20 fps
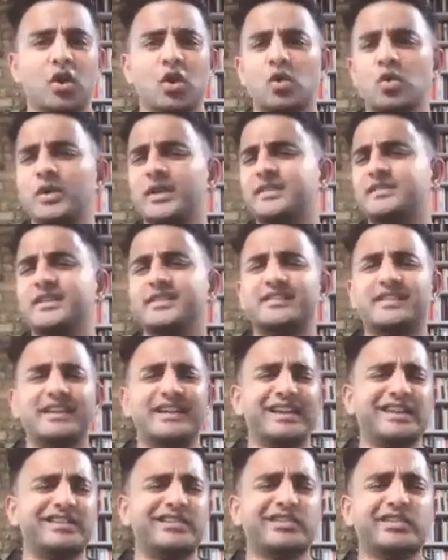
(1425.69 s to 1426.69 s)
who existed
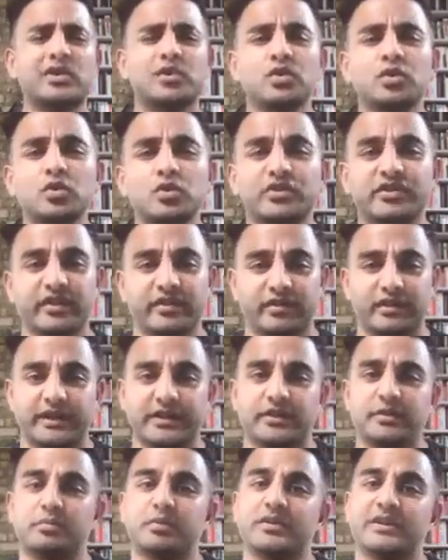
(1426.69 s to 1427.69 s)
exclusively
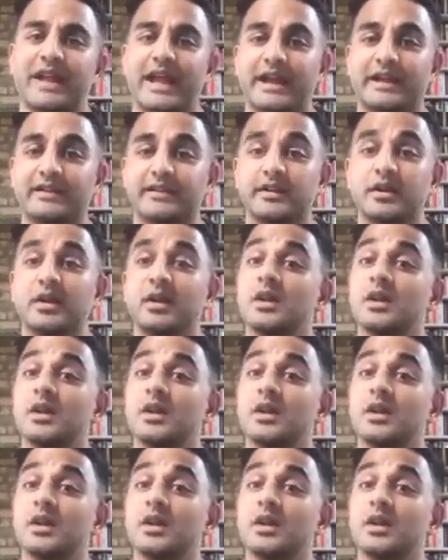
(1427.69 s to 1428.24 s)
to protect